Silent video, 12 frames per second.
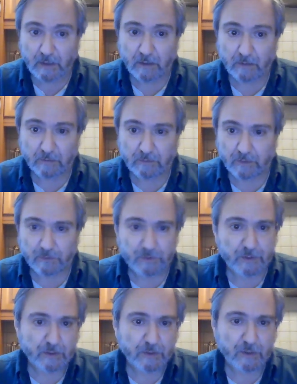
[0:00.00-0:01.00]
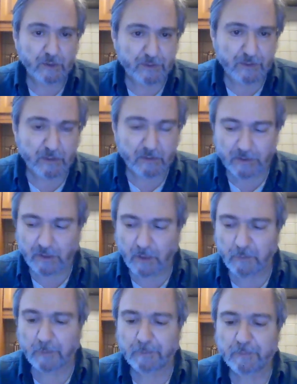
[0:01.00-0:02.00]
uh, you know, since the onset of
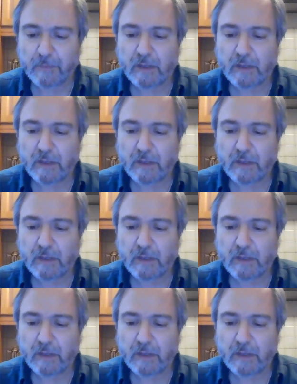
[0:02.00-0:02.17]
summer,